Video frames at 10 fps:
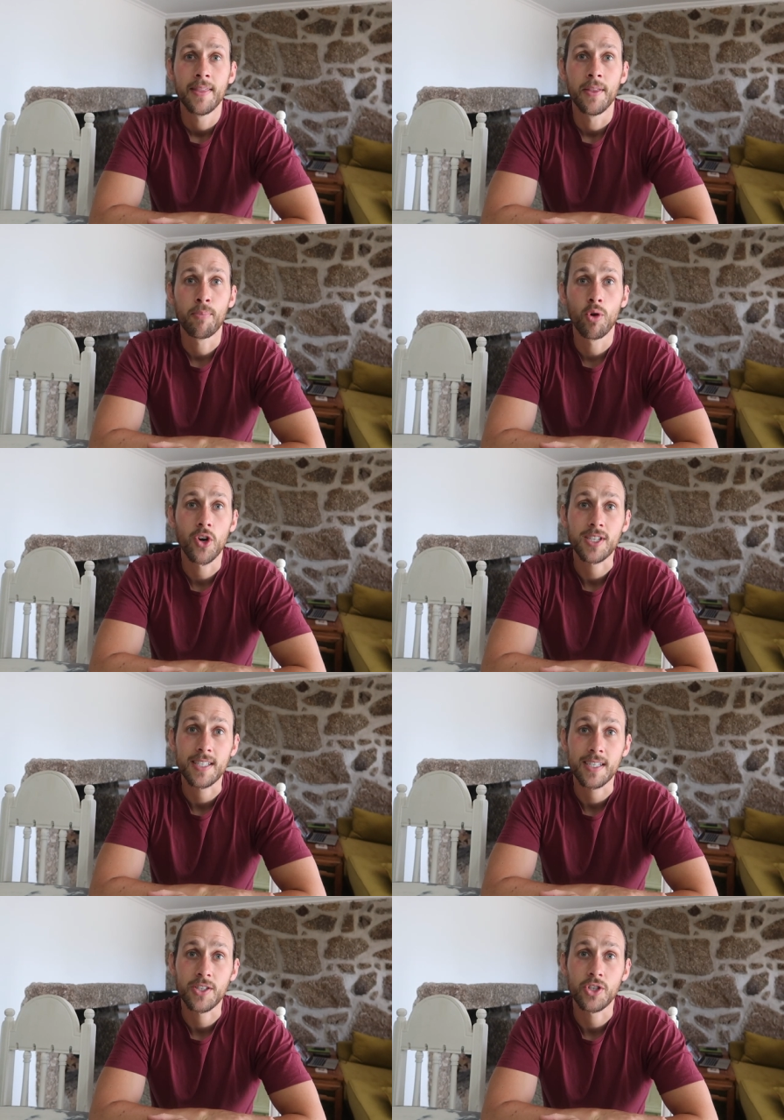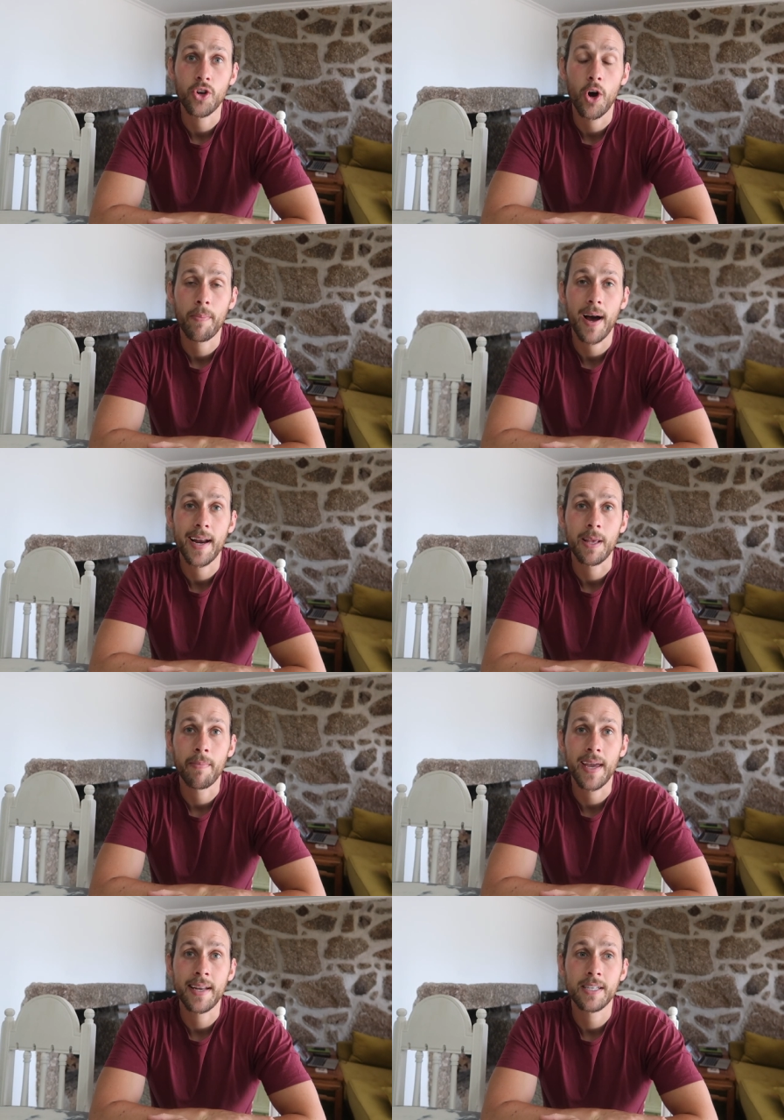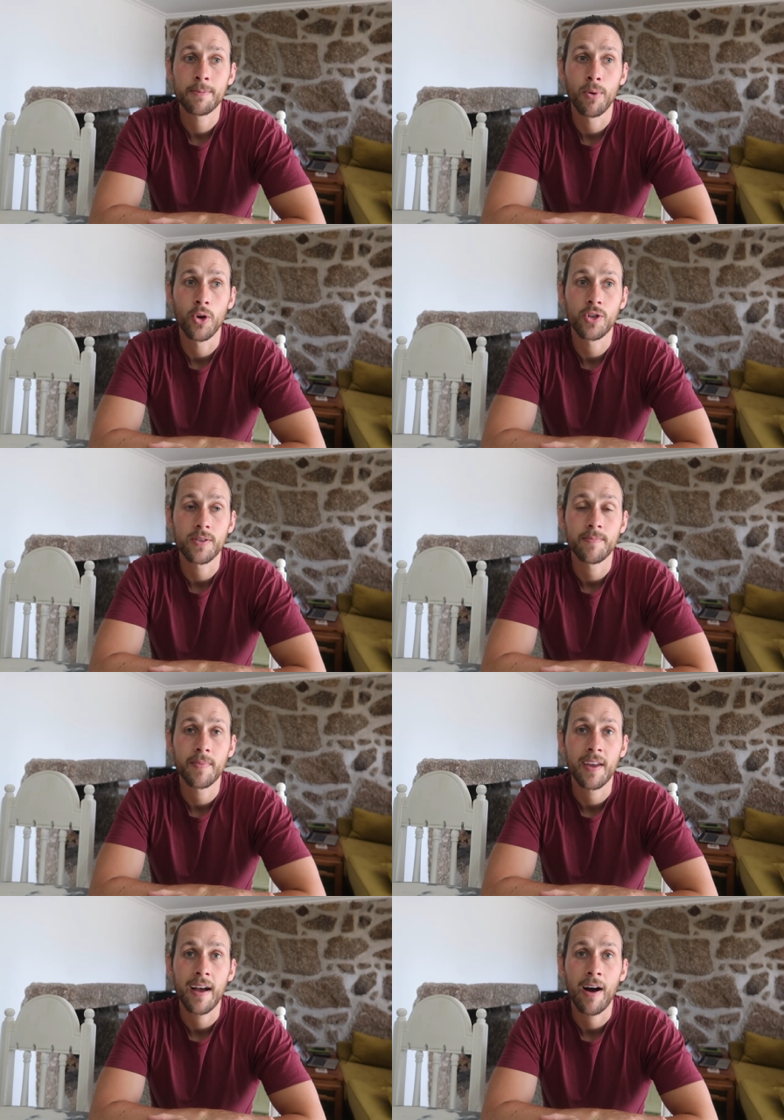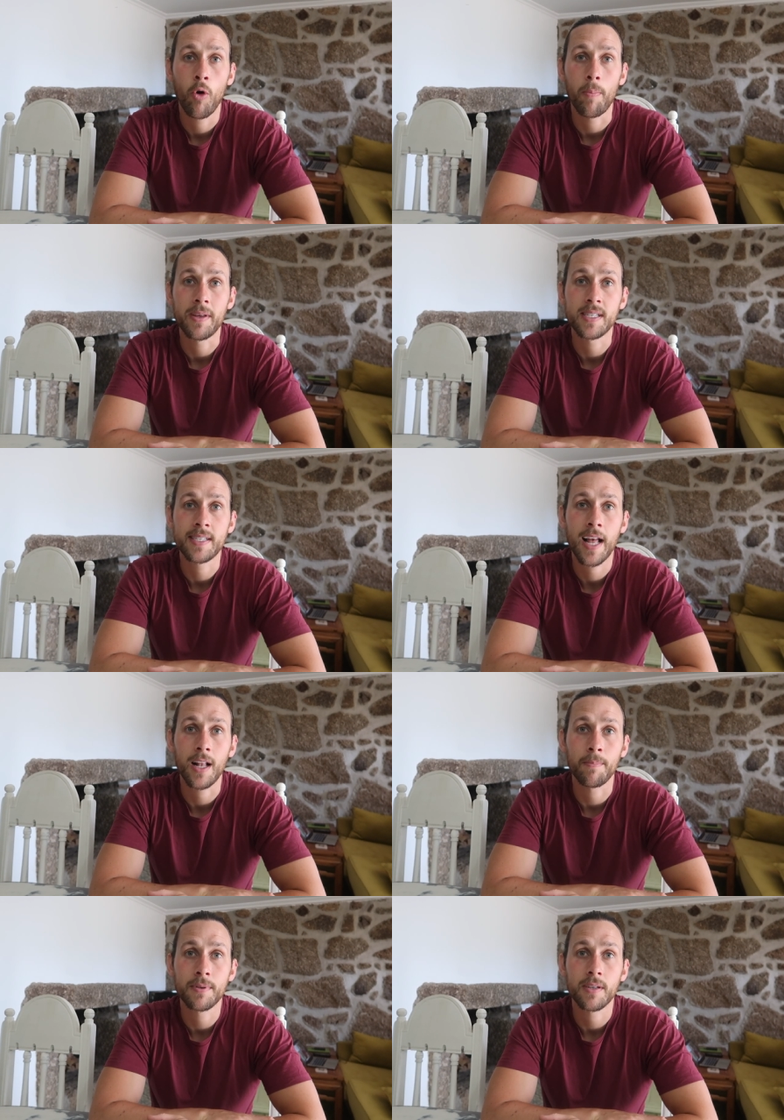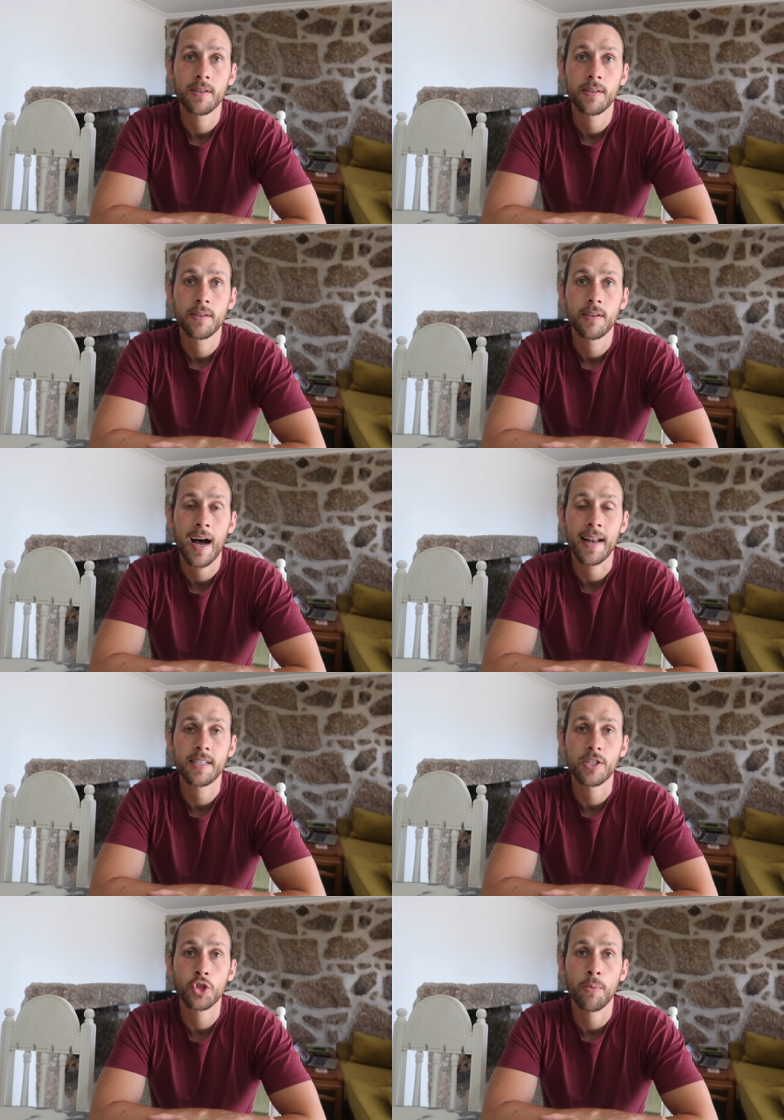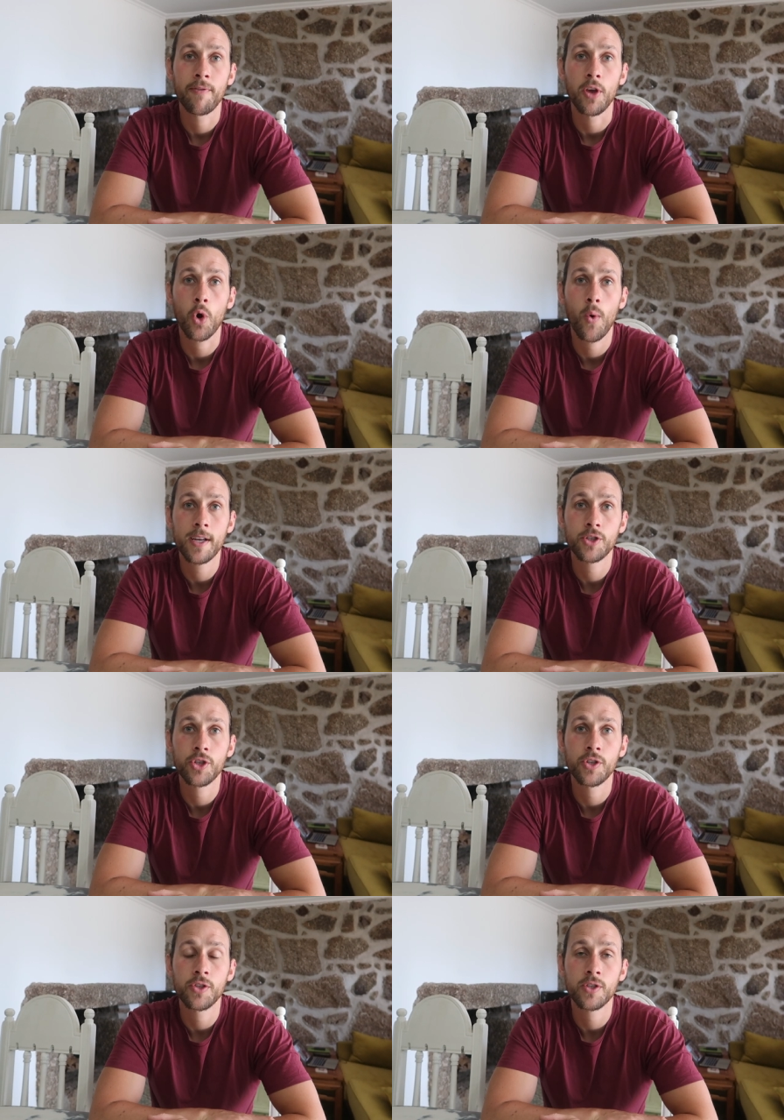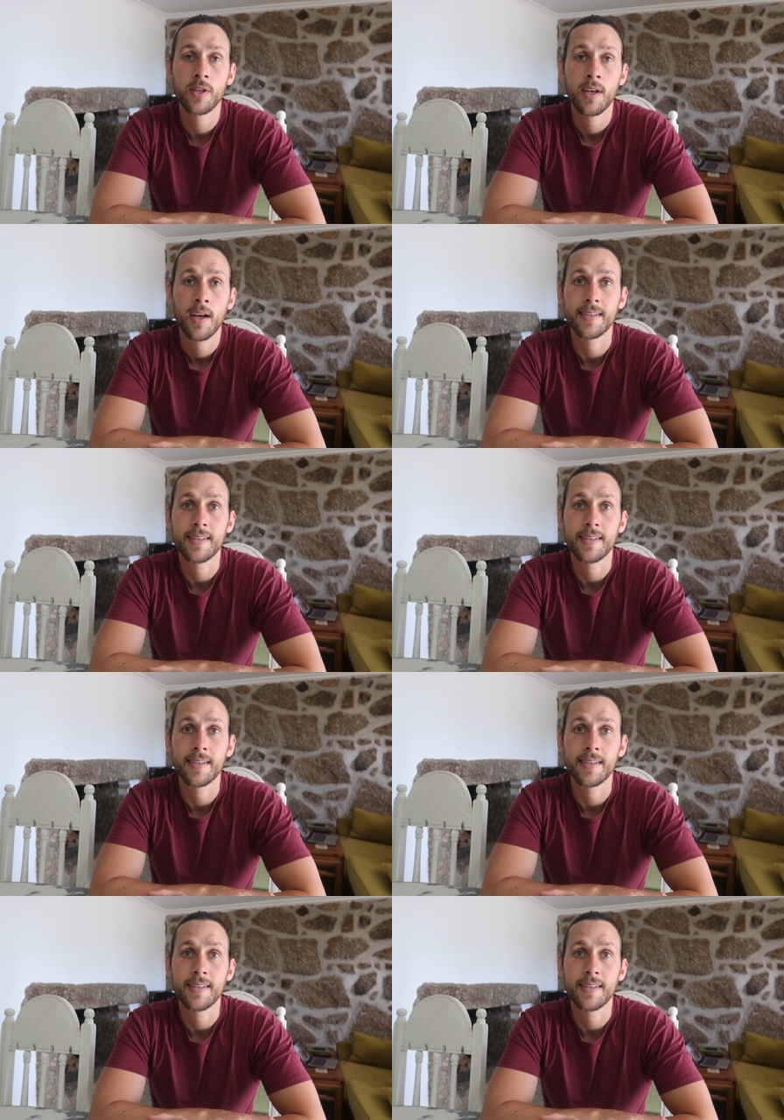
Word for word: The process isn't short by any means, but I hope this has helped answer some of your questions.